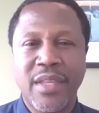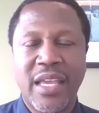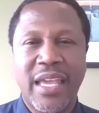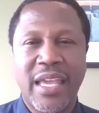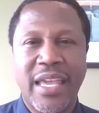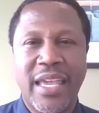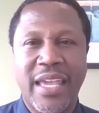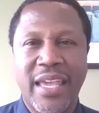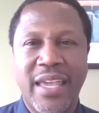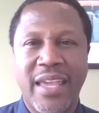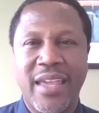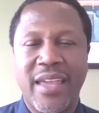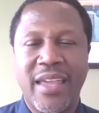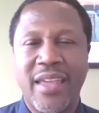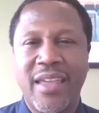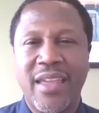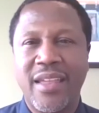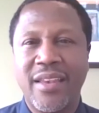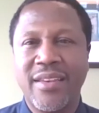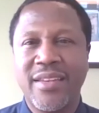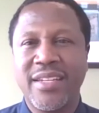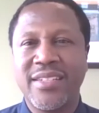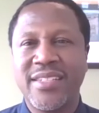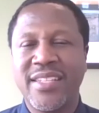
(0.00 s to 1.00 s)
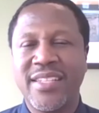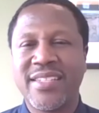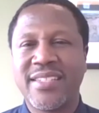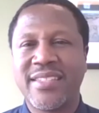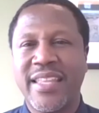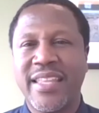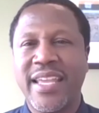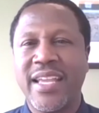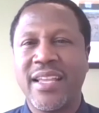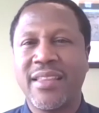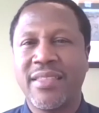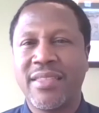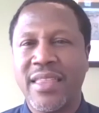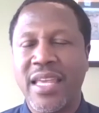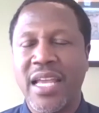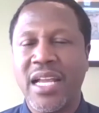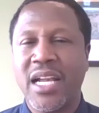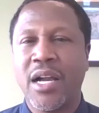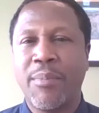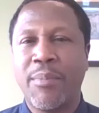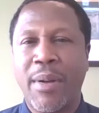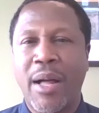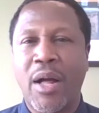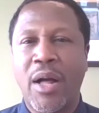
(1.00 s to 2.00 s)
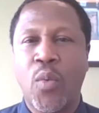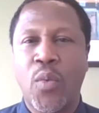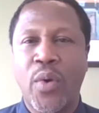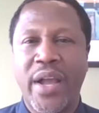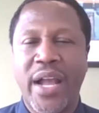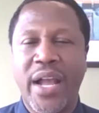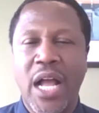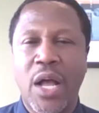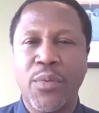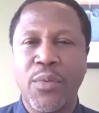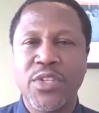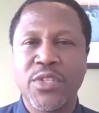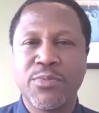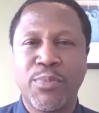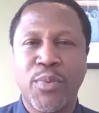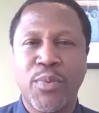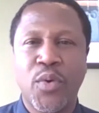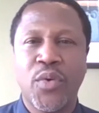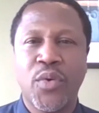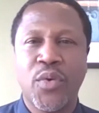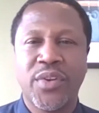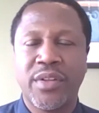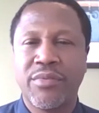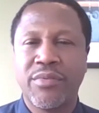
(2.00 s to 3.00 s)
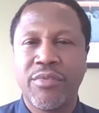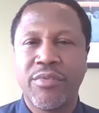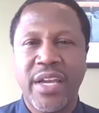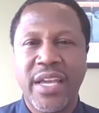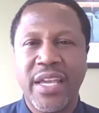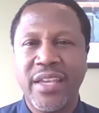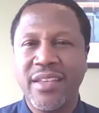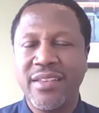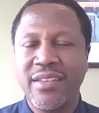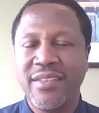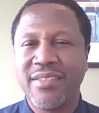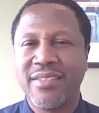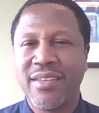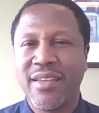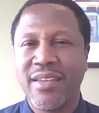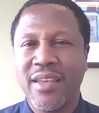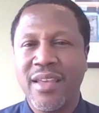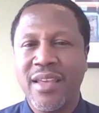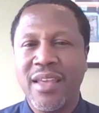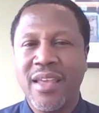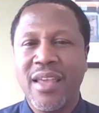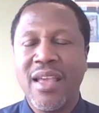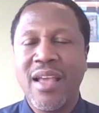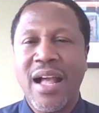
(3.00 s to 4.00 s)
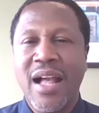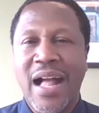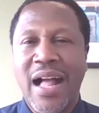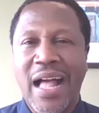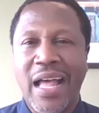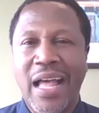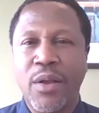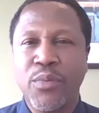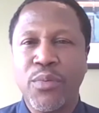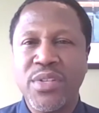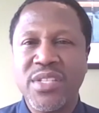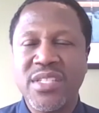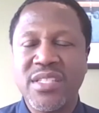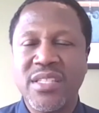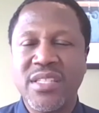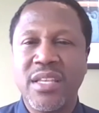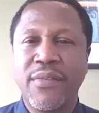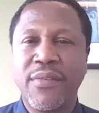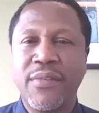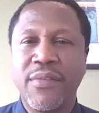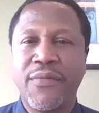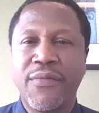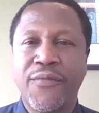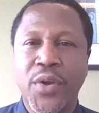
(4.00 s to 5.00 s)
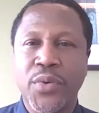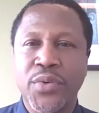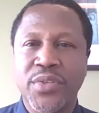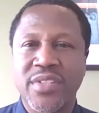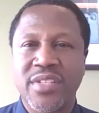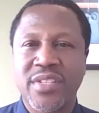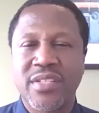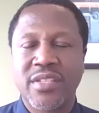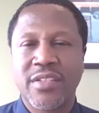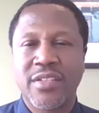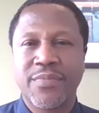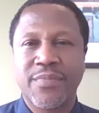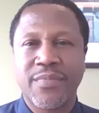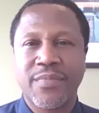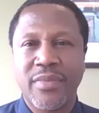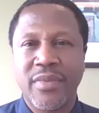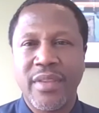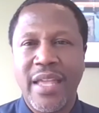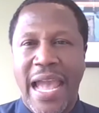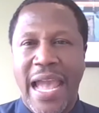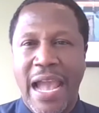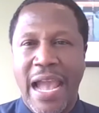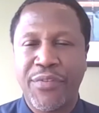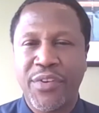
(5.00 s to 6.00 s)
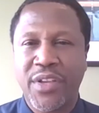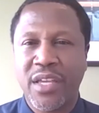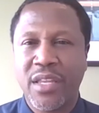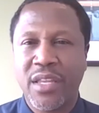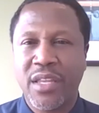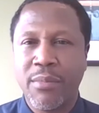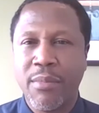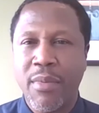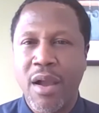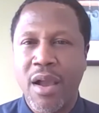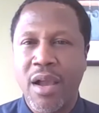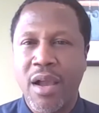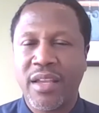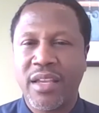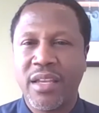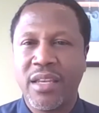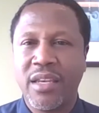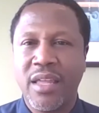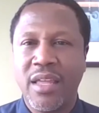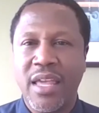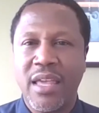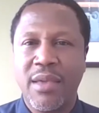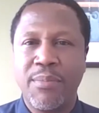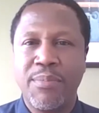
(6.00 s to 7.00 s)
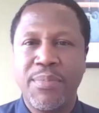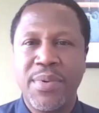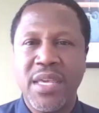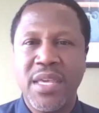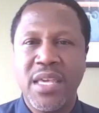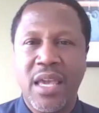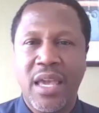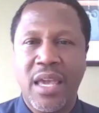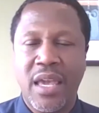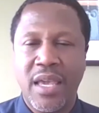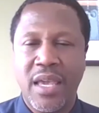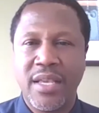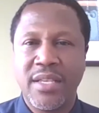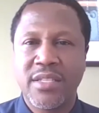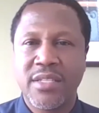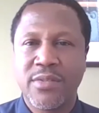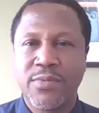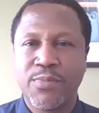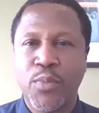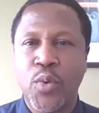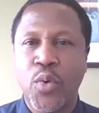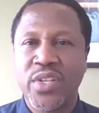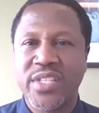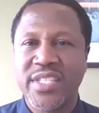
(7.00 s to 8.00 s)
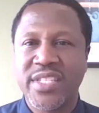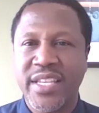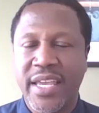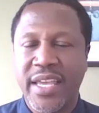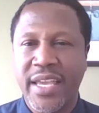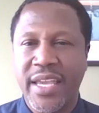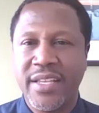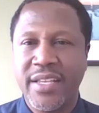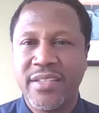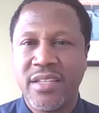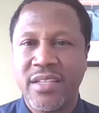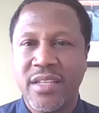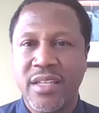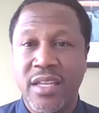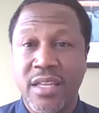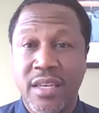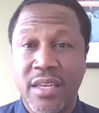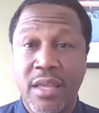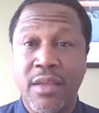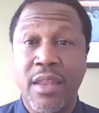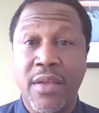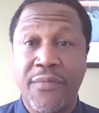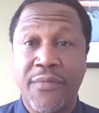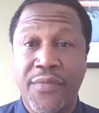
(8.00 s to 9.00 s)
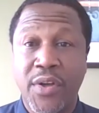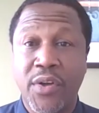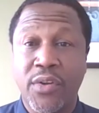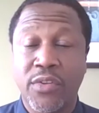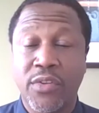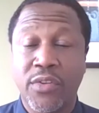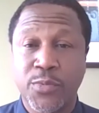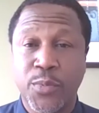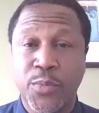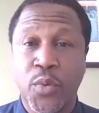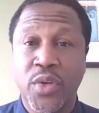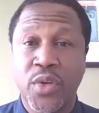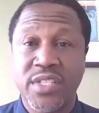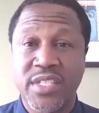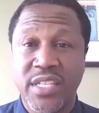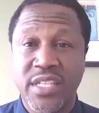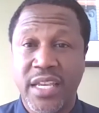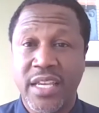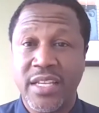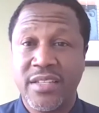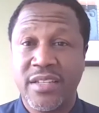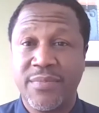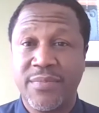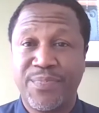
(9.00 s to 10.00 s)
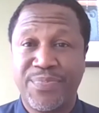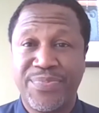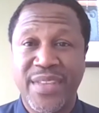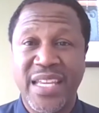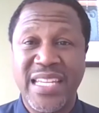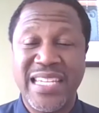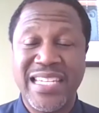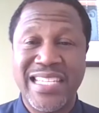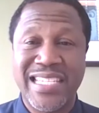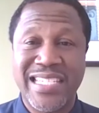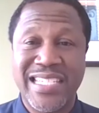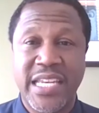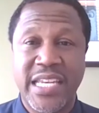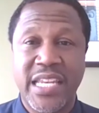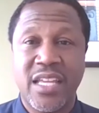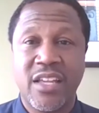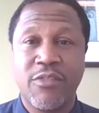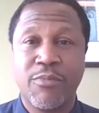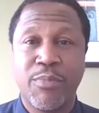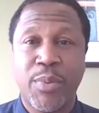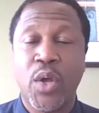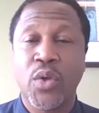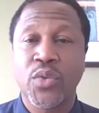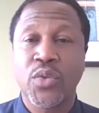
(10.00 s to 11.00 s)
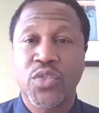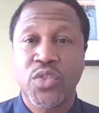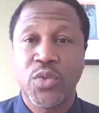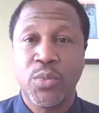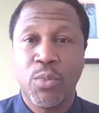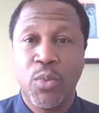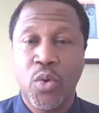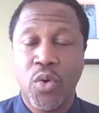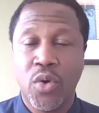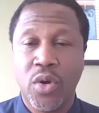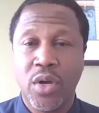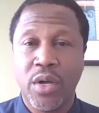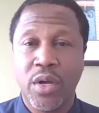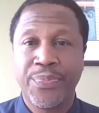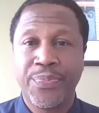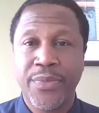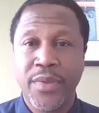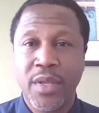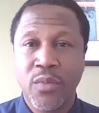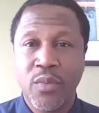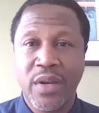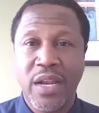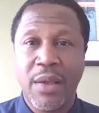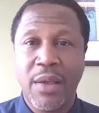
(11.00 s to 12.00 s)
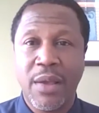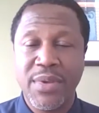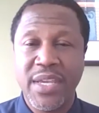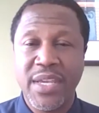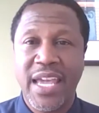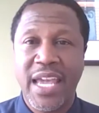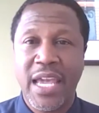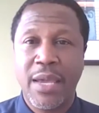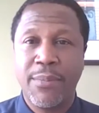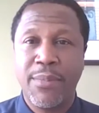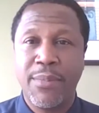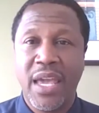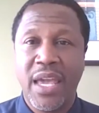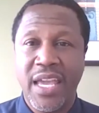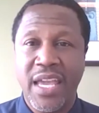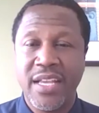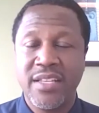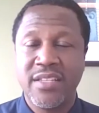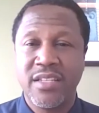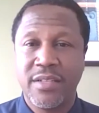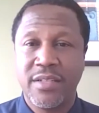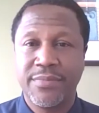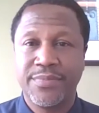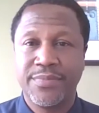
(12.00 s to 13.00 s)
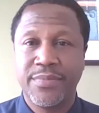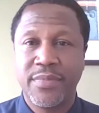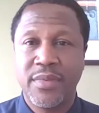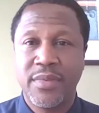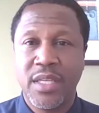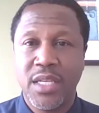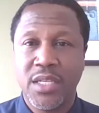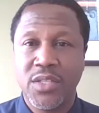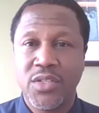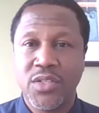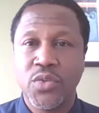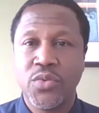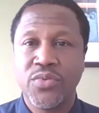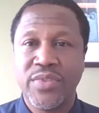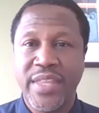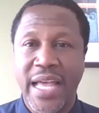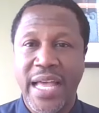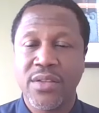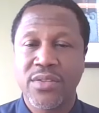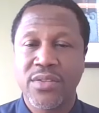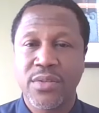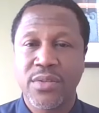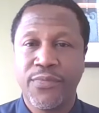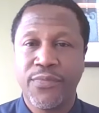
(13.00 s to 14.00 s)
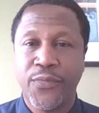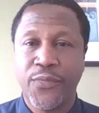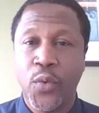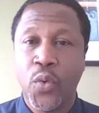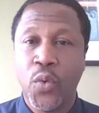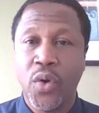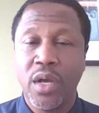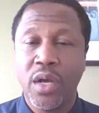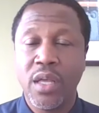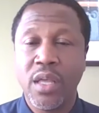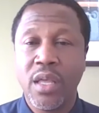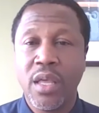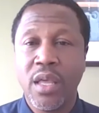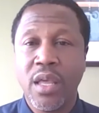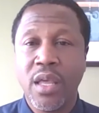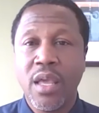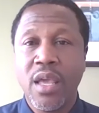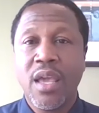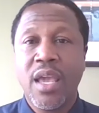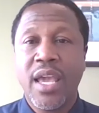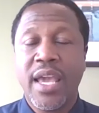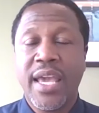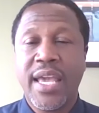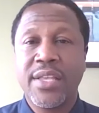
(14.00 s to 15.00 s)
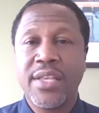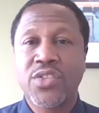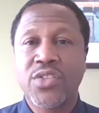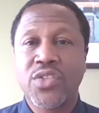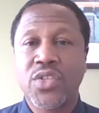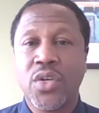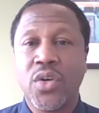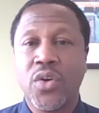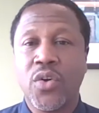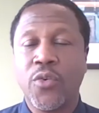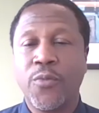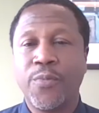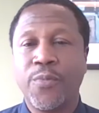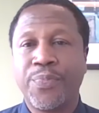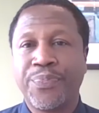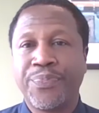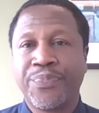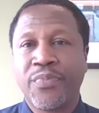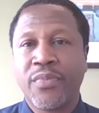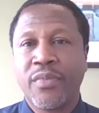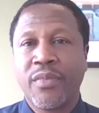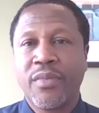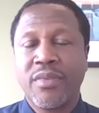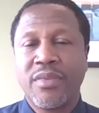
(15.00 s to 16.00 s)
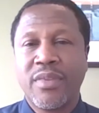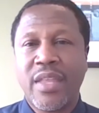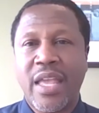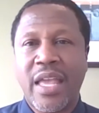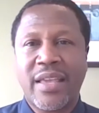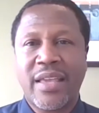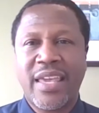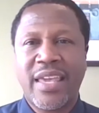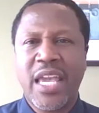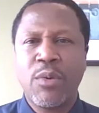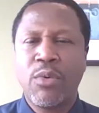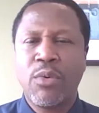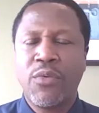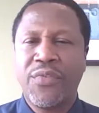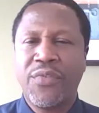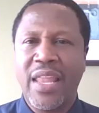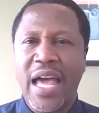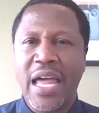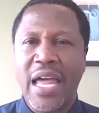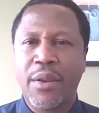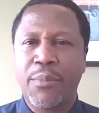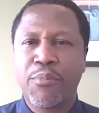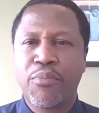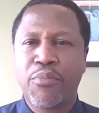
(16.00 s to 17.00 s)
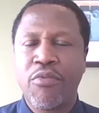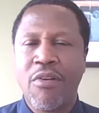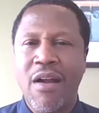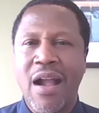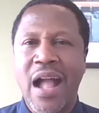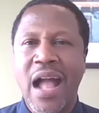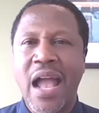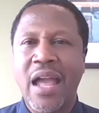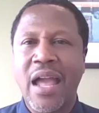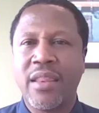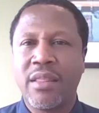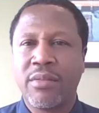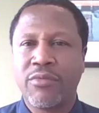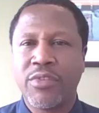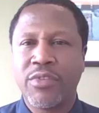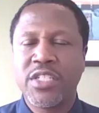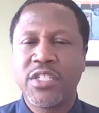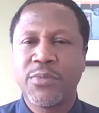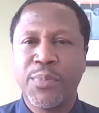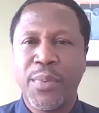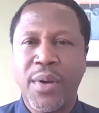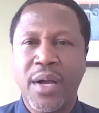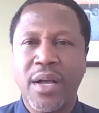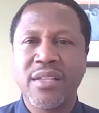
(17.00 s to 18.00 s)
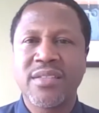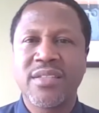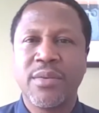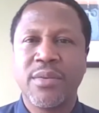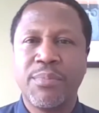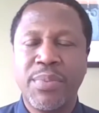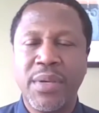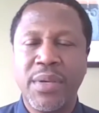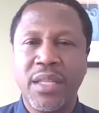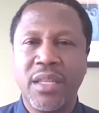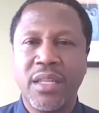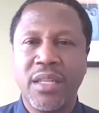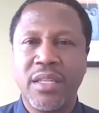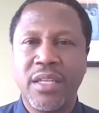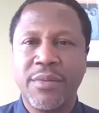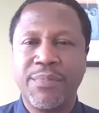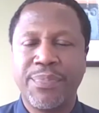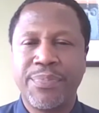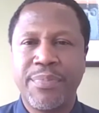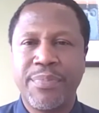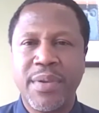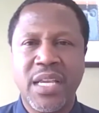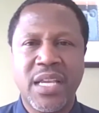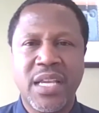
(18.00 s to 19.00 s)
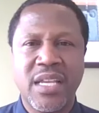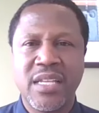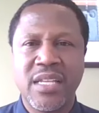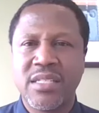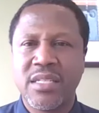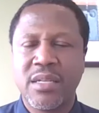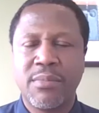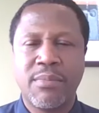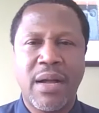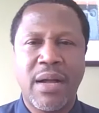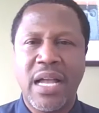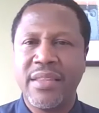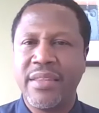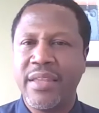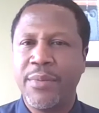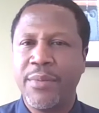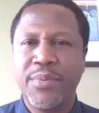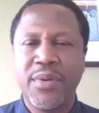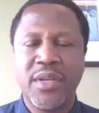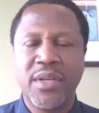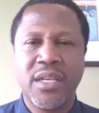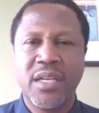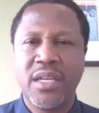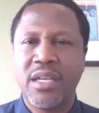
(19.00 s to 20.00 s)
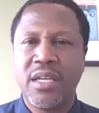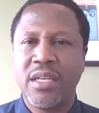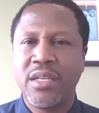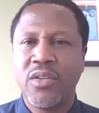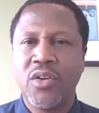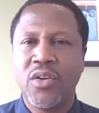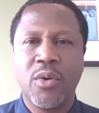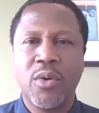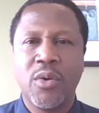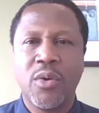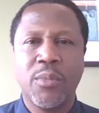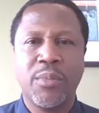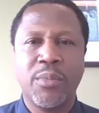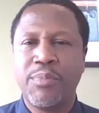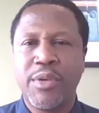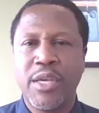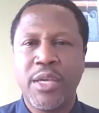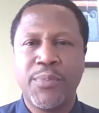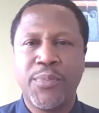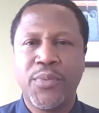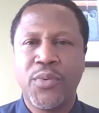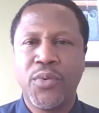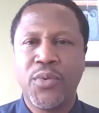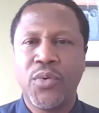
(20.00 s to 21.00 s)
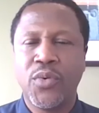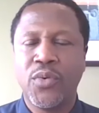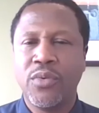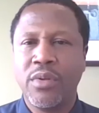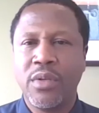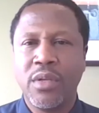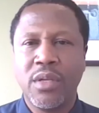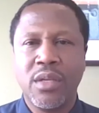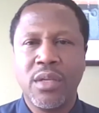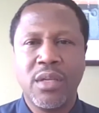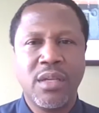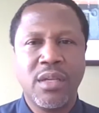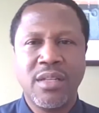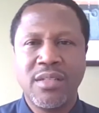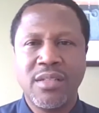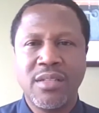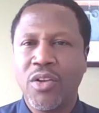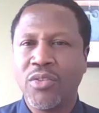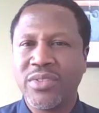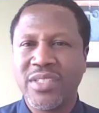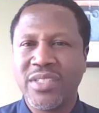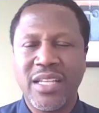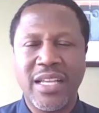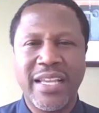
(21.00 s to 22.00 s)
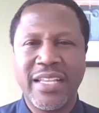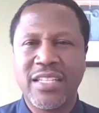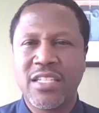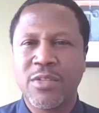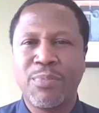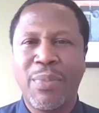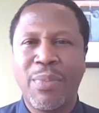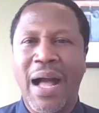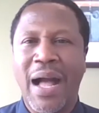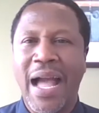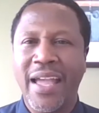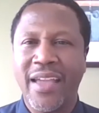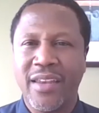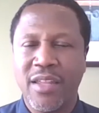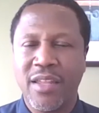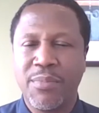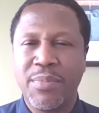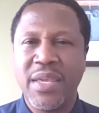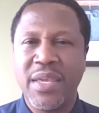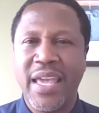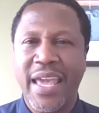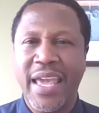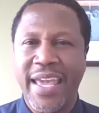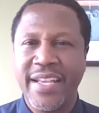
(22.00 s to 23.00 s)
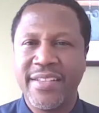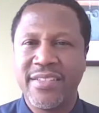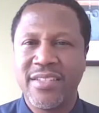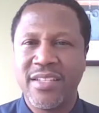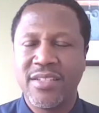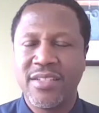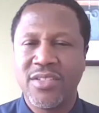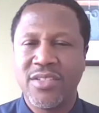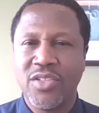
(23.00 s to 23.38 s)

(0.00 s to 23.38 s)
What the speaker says: And the distinct thing about where I was born and raised, I was the first African-American NBA sports agent and NFL sports agent in the city of Baltimore when I became an agent in 2004. And so that came with a lot of pride and responsibility because in my neighborhood, normally people don't aspire to be agents.